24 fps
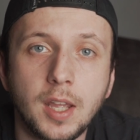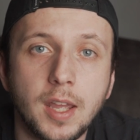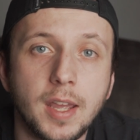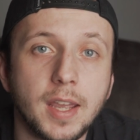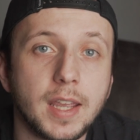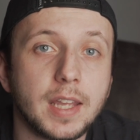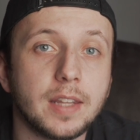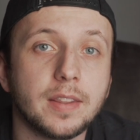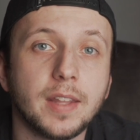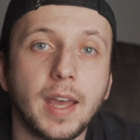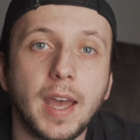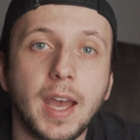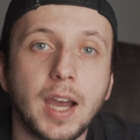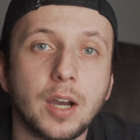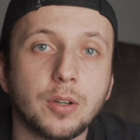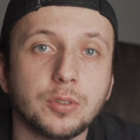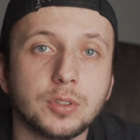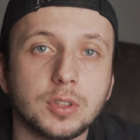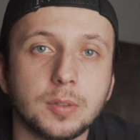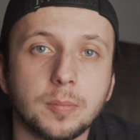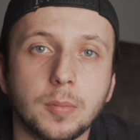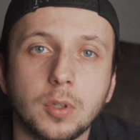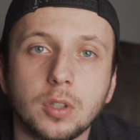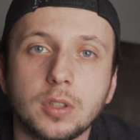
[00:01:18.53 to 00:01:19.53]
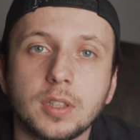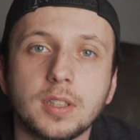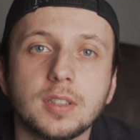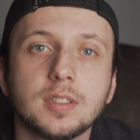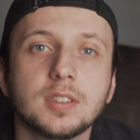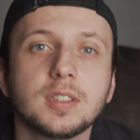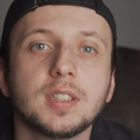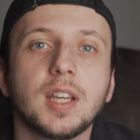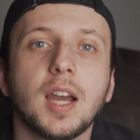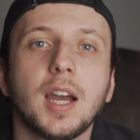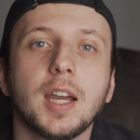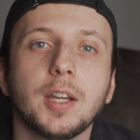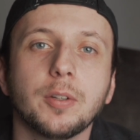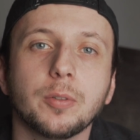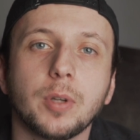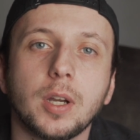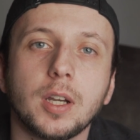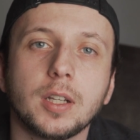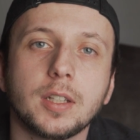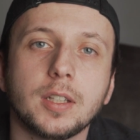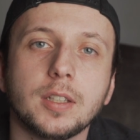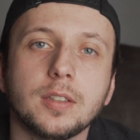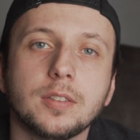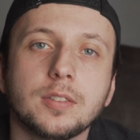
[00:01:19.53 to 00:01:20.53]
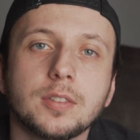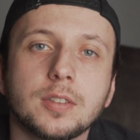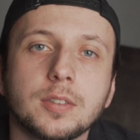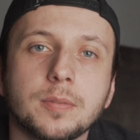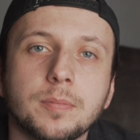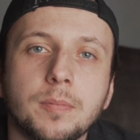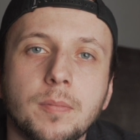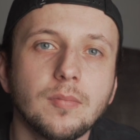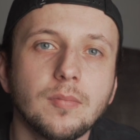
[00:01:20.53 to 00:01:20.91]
and the housing market skyrockets.